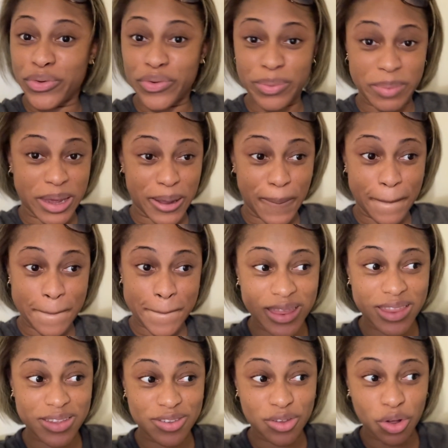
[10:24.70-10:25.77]
for me.
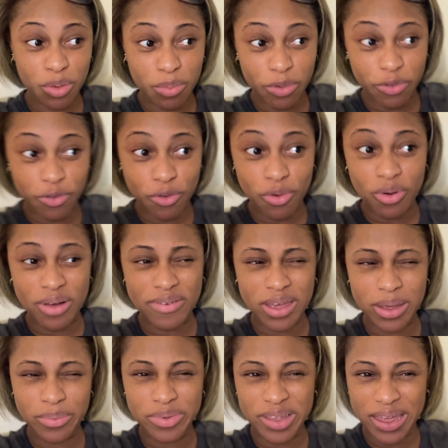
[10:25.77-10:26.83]
The song before, I
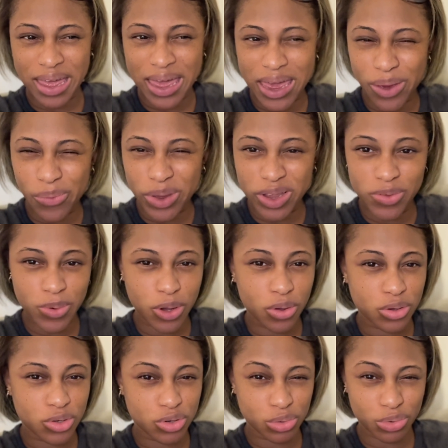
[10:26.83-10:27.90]
think it was like 8 weeks we
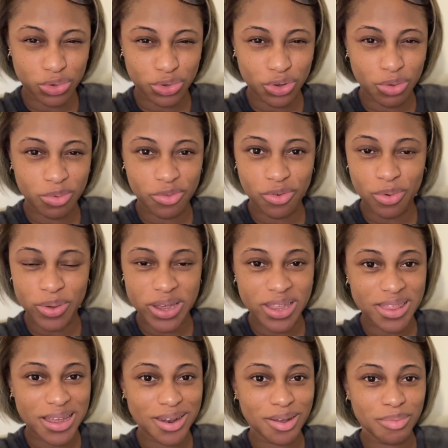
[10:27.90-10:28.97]
got to or so before we
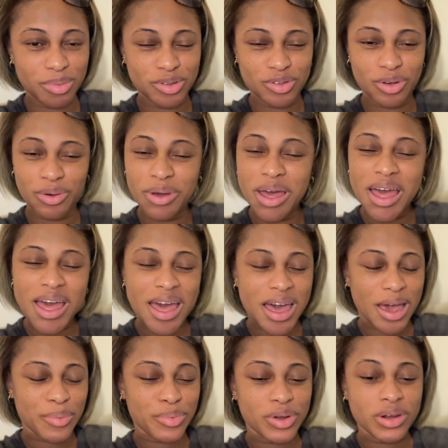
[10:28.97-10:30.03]
hit that number. So
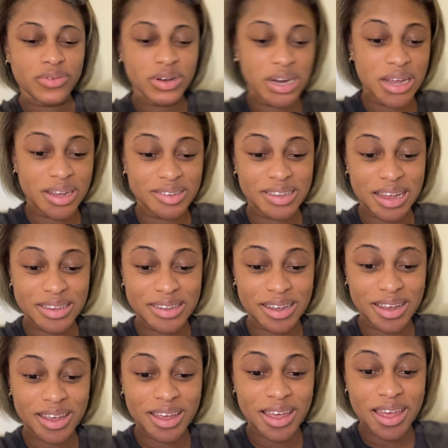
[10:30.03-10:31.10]
I'm really, really
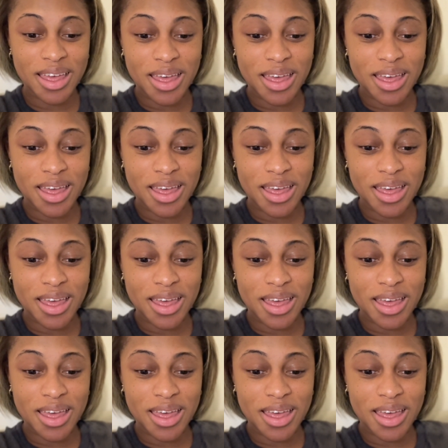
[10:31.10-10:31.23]
ecstatic,